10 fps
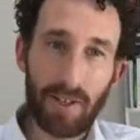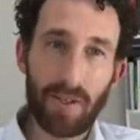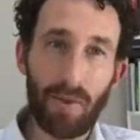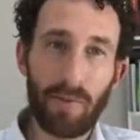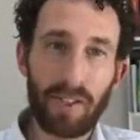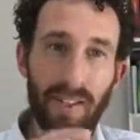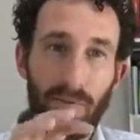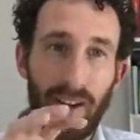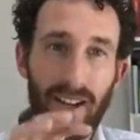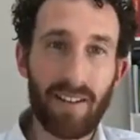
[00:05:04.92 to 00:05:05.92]
to obviously
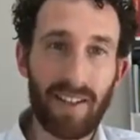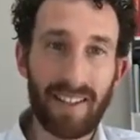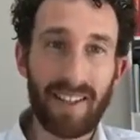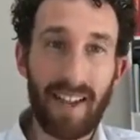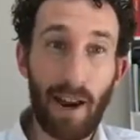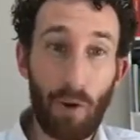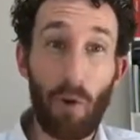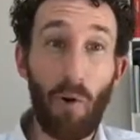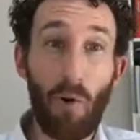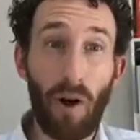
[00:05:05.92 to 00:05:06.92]
recognizing that at our
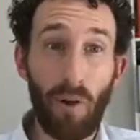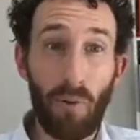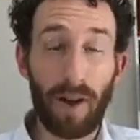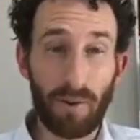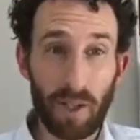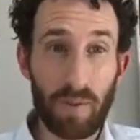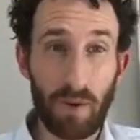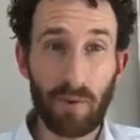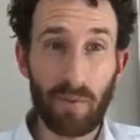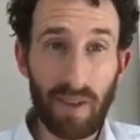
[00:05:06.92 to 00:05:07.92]
core, we are a
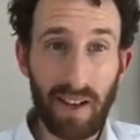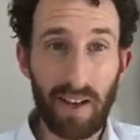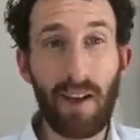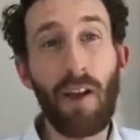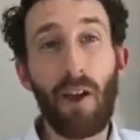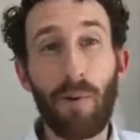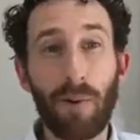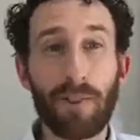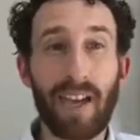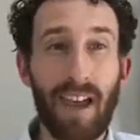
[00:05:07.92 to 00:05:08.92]
spiritual being, we
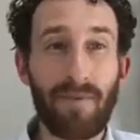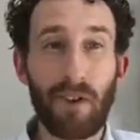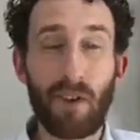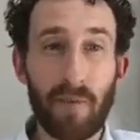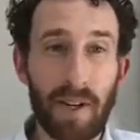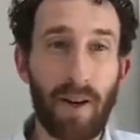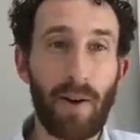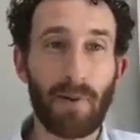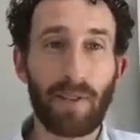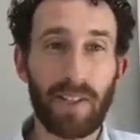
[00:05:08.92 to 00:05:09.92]
also have human
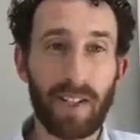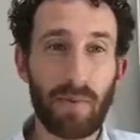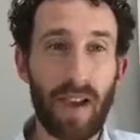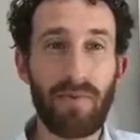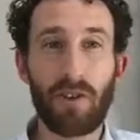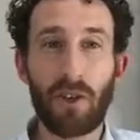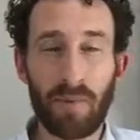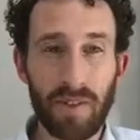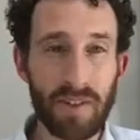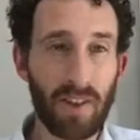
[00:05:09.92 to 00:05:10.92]
characteristics. We have
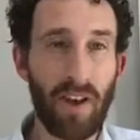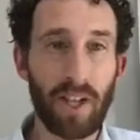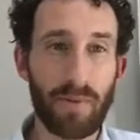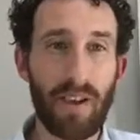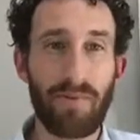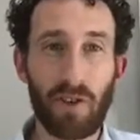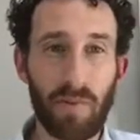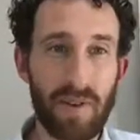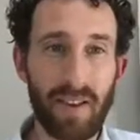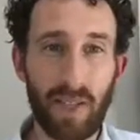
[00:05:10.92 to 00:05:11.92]
human desires, we have
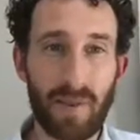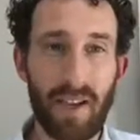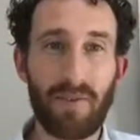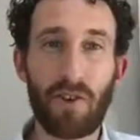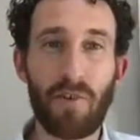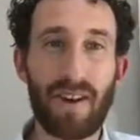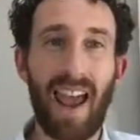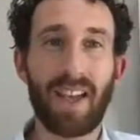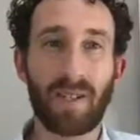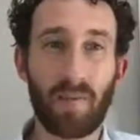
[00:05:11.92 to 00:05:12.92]
human needs, we have human
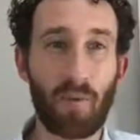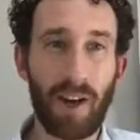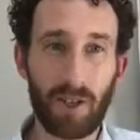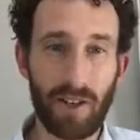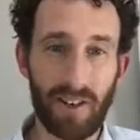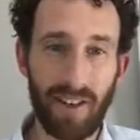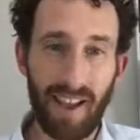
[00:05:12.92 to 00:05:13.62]
aspiration.